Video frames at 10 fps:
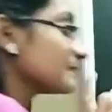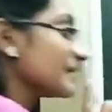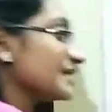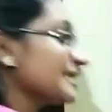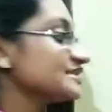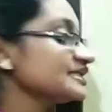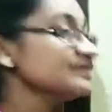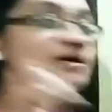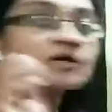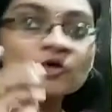by light in
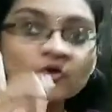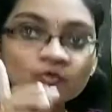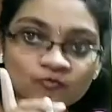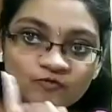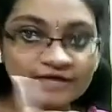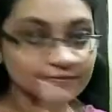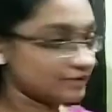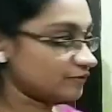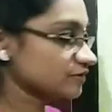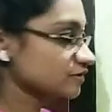1
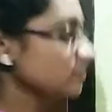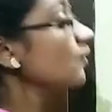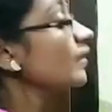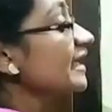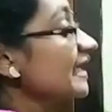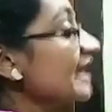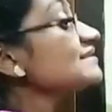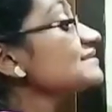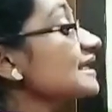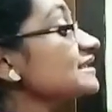minute. So,
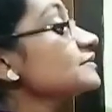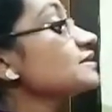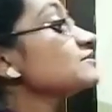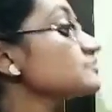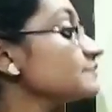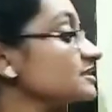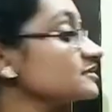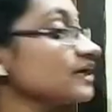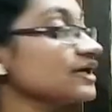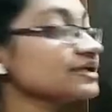8 light minutes means
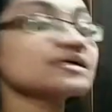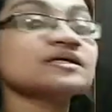what?